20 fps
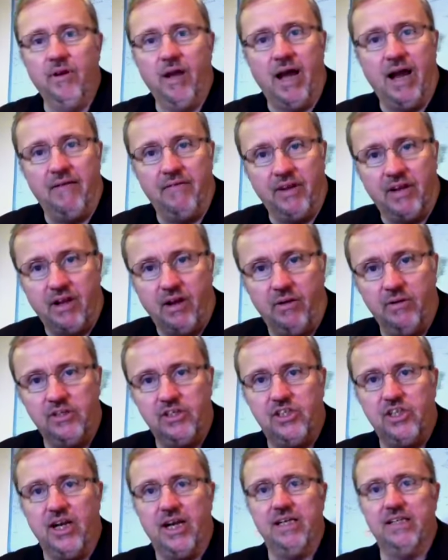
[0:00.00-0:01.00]
Ivory
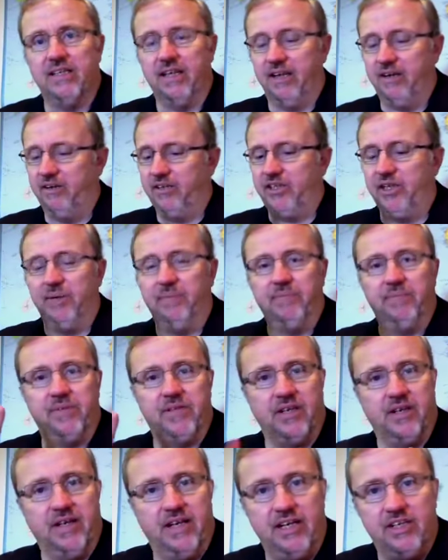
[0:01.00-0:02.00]
Coast changed leadership.
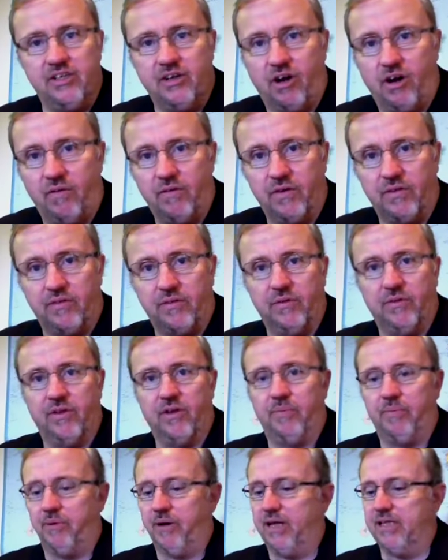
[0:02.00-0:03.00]
Tunisia overthrew
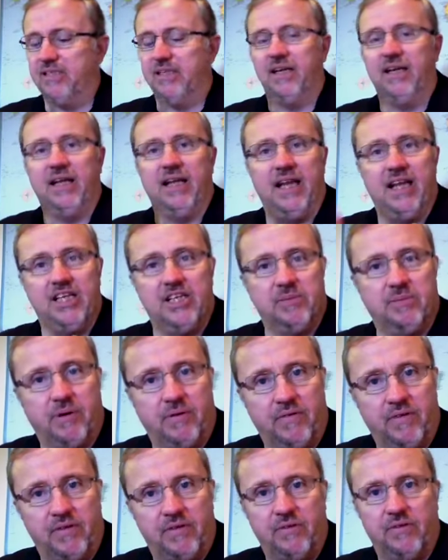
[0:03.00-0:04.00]
their president. Egypt
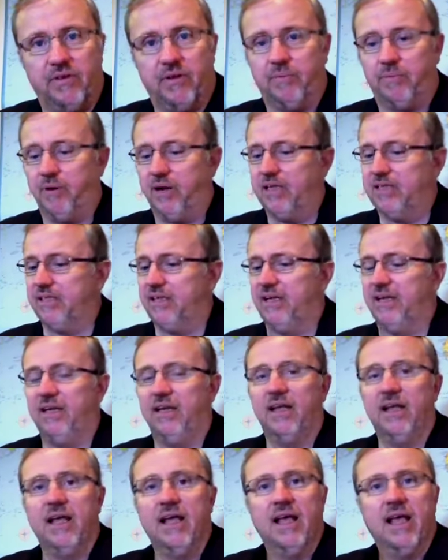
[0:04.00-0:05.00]
overthrew their president.
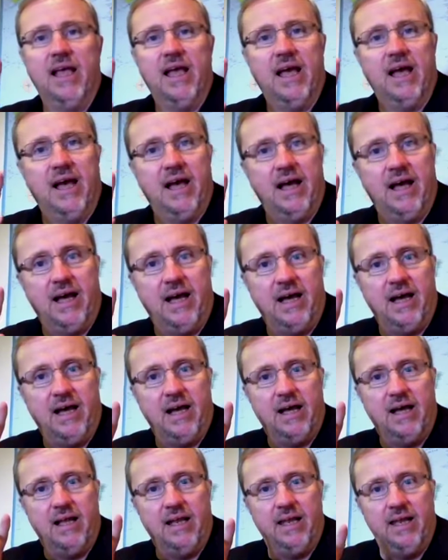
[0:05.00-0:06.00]

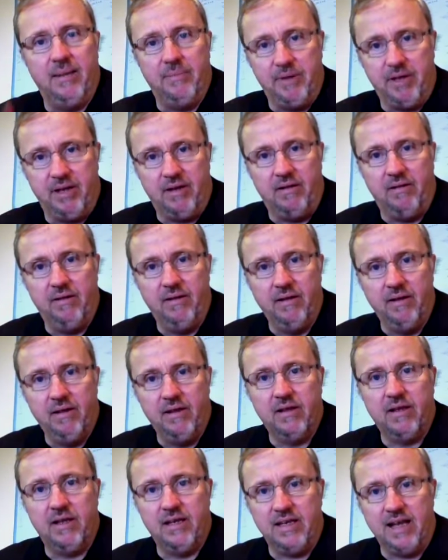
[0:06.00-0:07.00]
Uh, Libya,
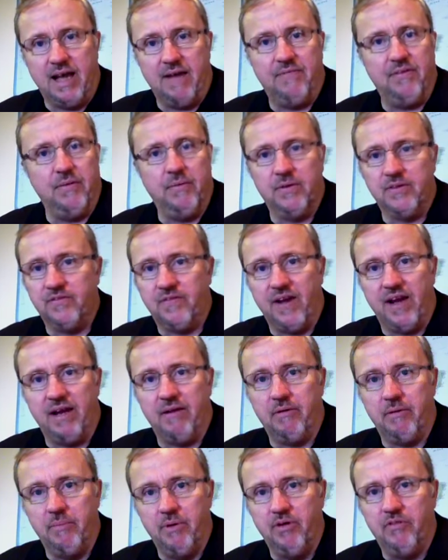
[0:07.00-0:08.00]
Gaddafi was finally
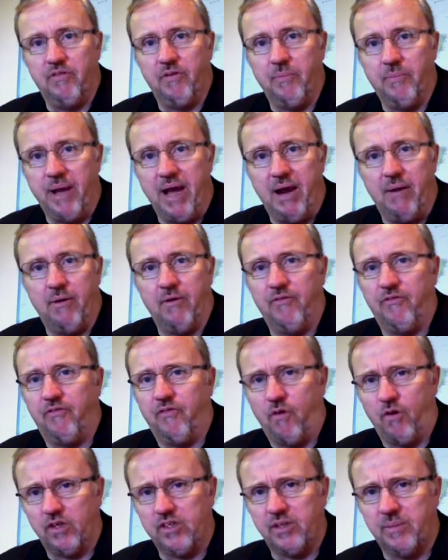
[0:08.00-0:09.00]
removed from power
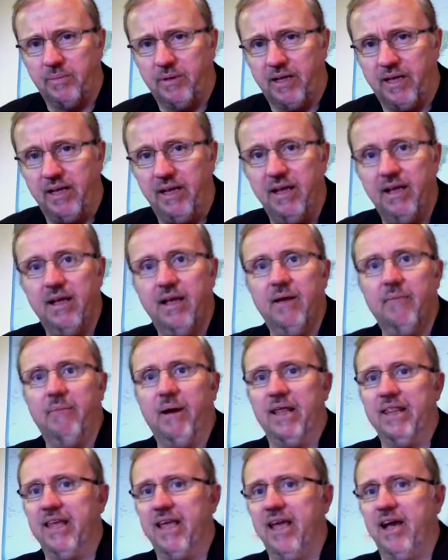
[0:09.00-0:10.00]
forcibly
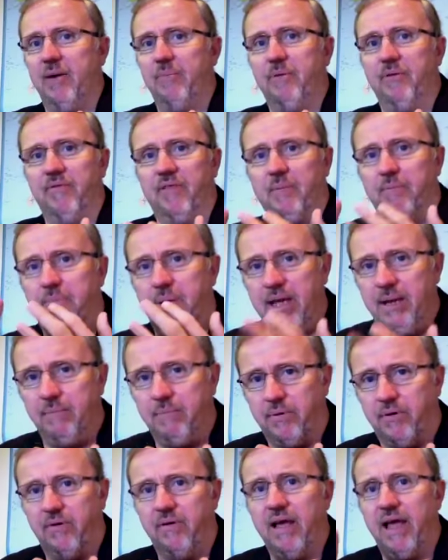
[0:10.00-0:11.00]
by the help of the
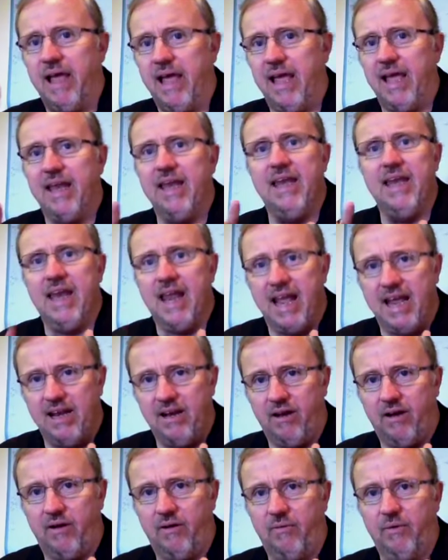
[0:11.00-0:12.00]
people and
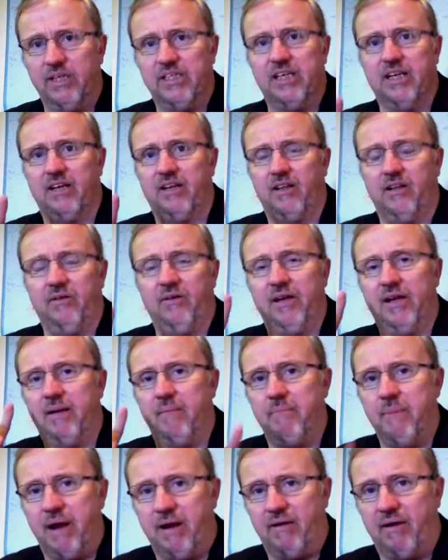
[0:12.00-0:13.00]
NATO, which included
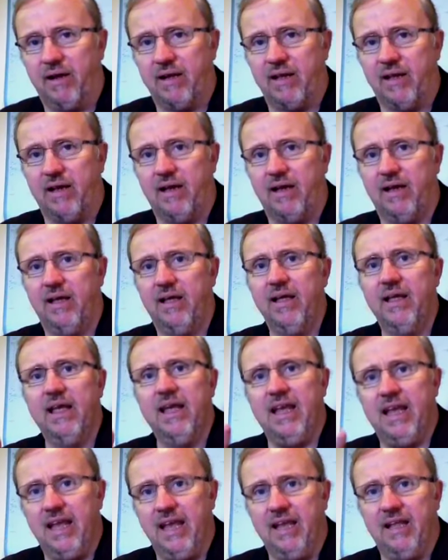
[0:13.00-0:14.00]
America,
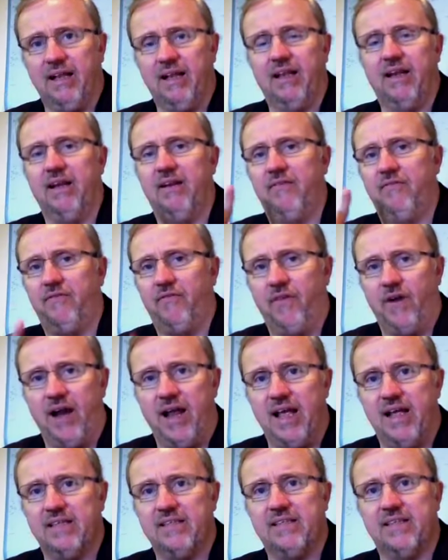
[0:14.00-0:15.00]
England, and
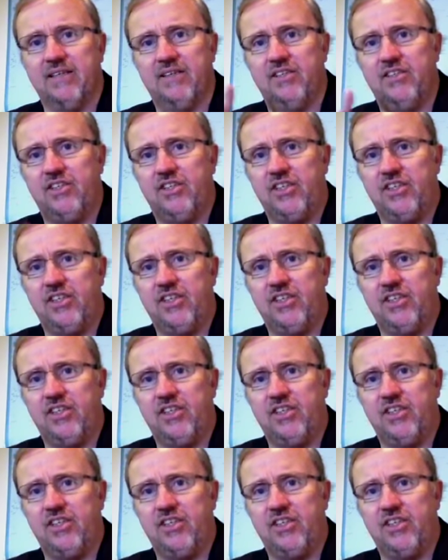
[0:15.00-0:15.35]
France, and,